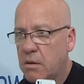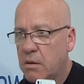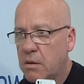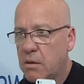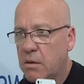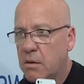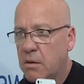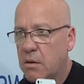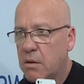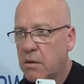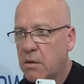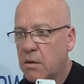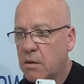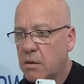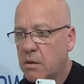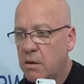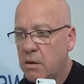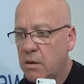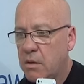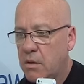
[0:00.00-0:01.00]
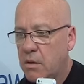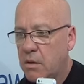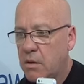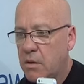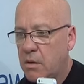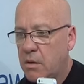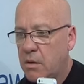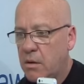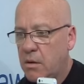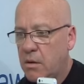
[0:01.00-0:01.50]

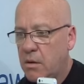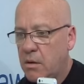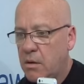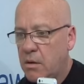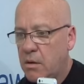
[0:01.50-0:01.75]
Nobody speaks.